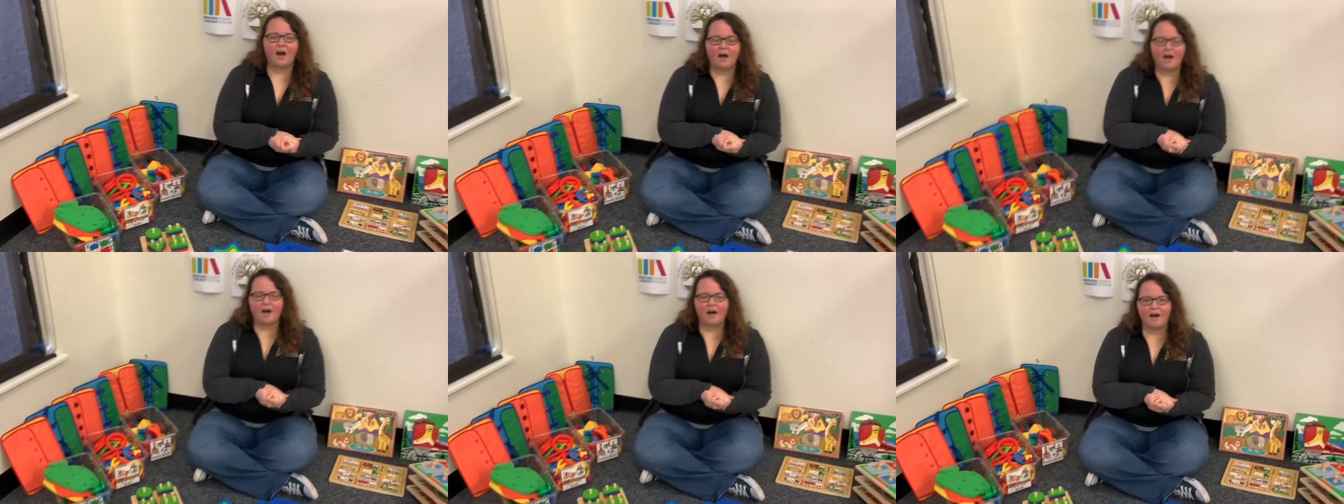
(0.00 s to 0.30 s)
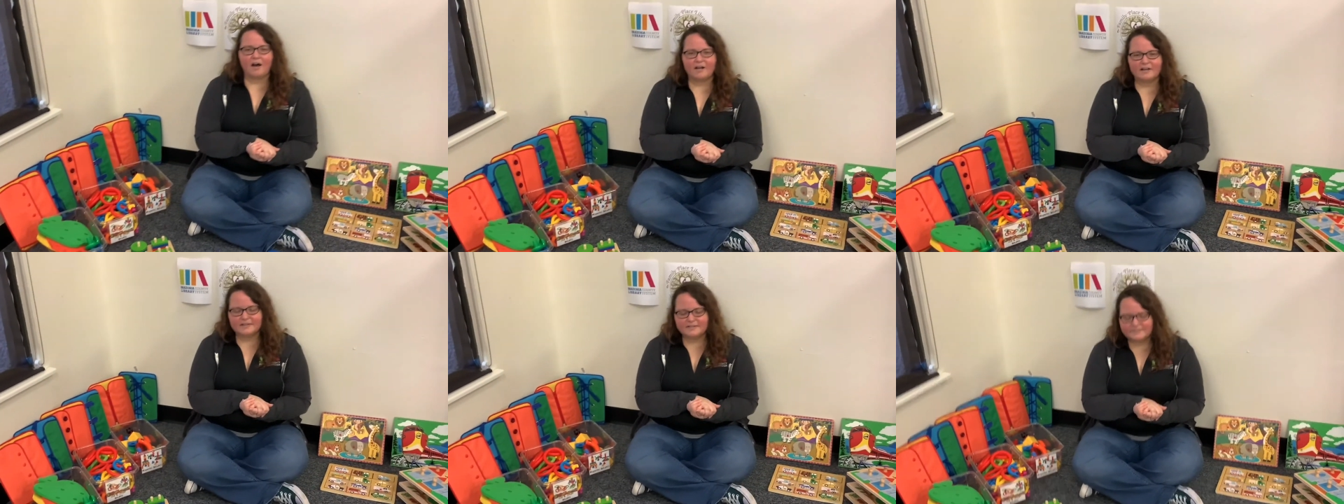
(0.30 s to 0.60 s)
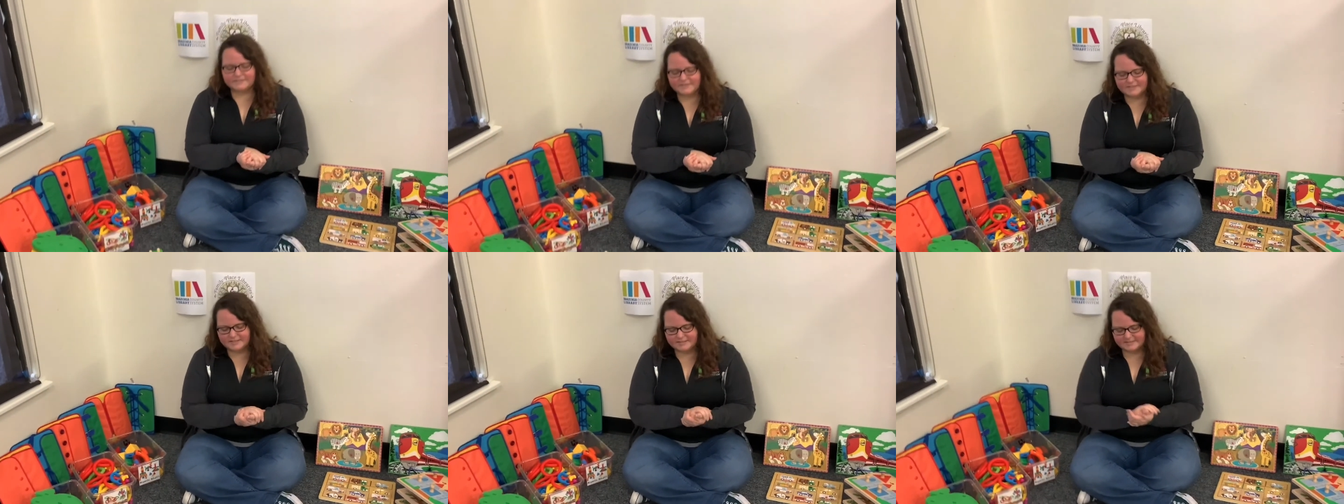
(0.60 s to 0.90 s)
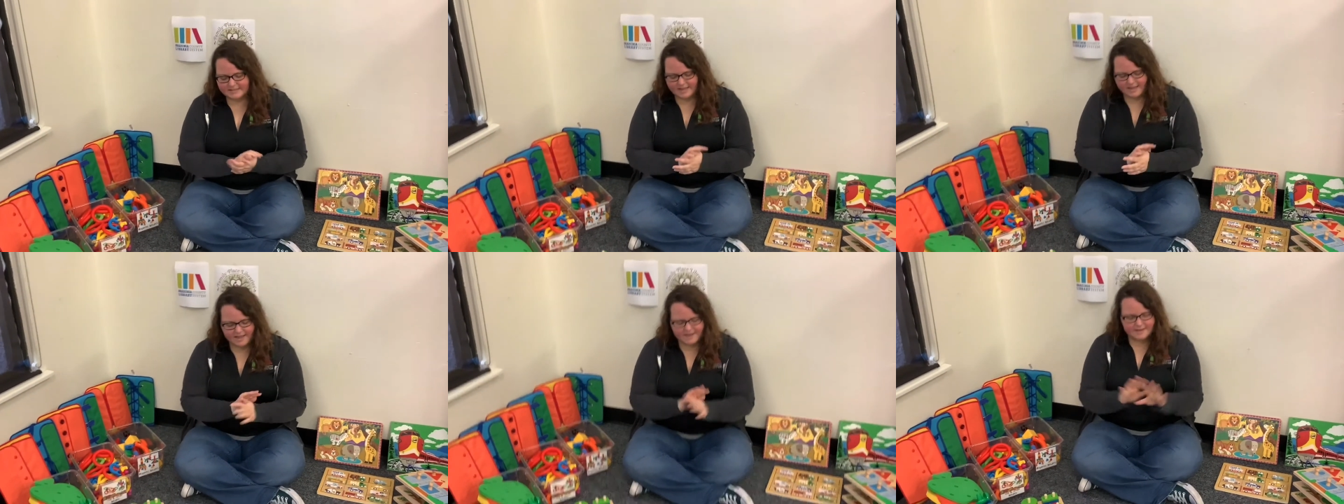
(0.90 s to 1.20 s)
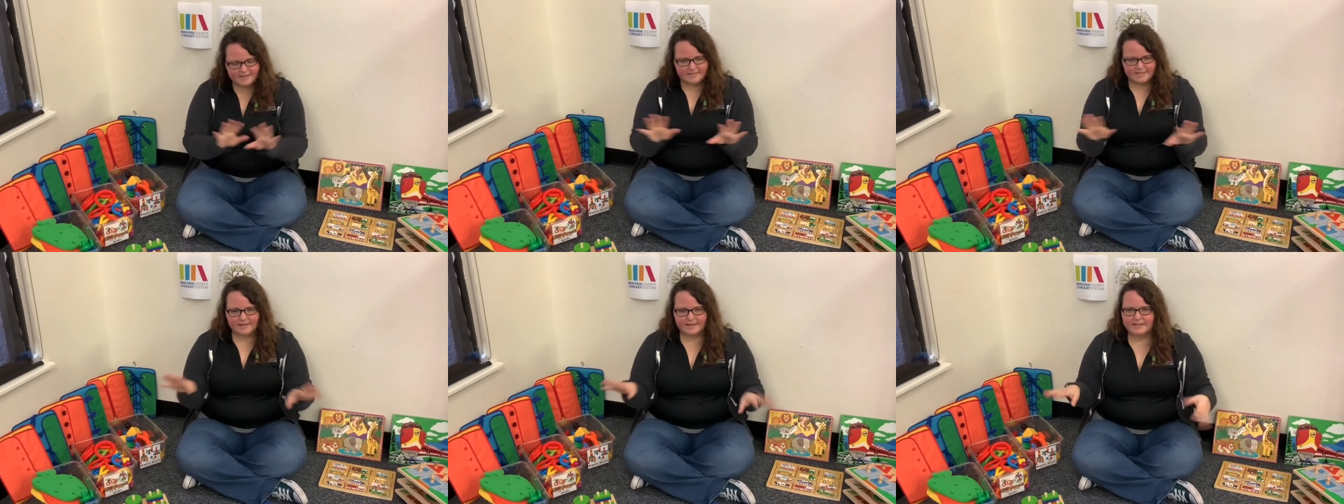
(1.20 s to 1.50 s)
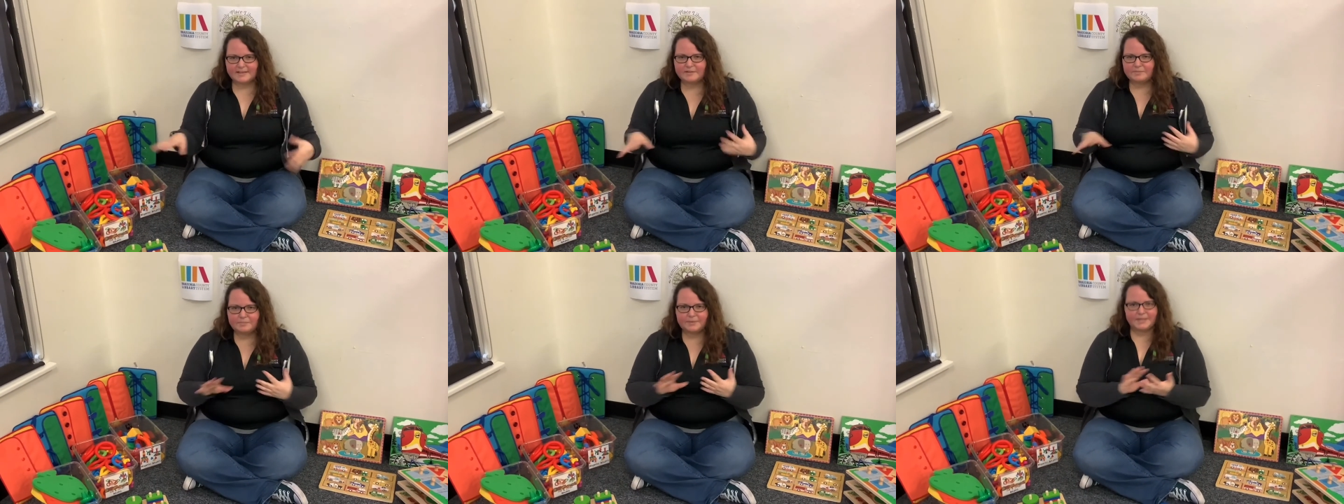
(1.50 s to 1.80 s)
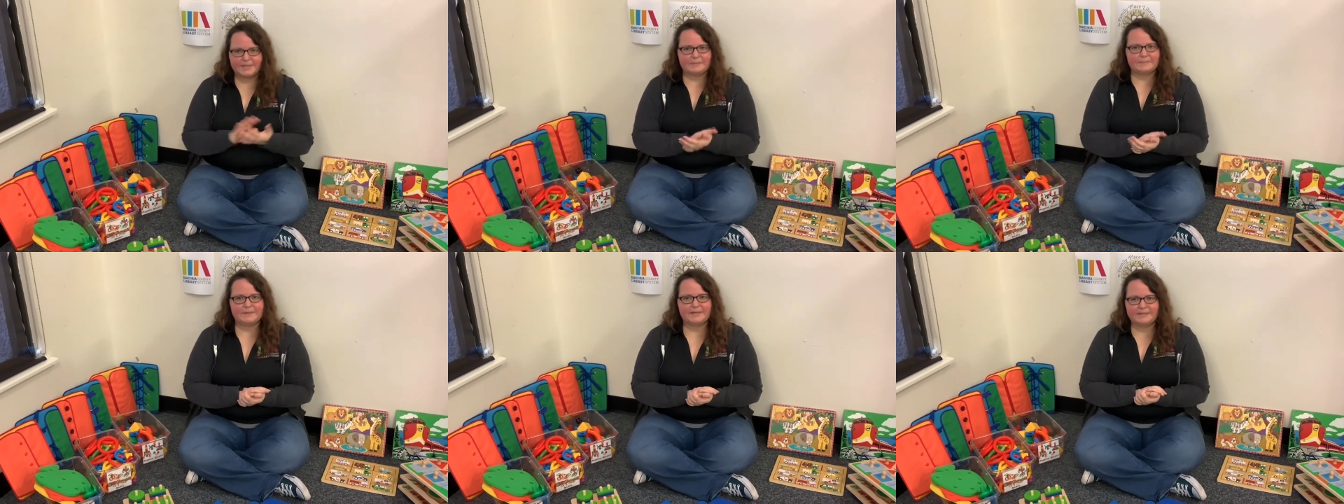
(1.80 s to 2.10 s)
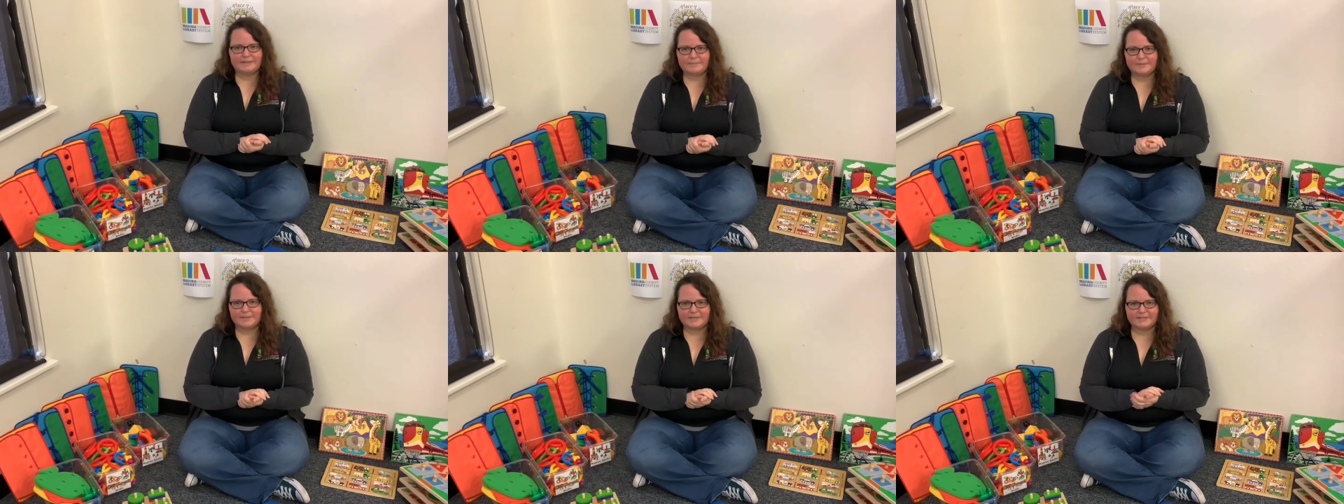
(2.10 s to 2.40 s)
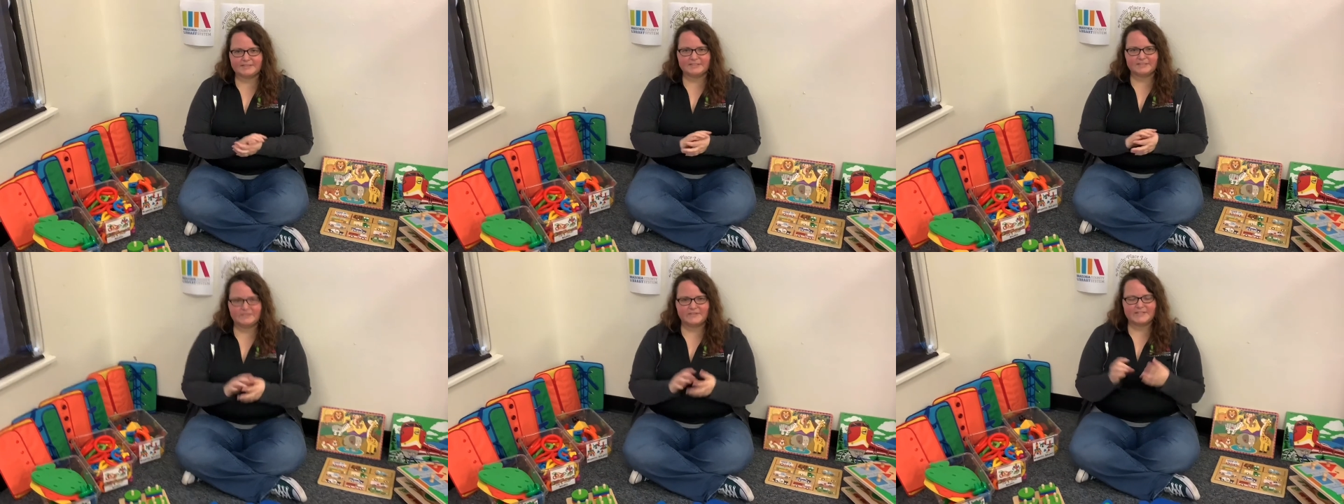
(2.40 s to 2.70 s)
all of these, anything can be a manipulative.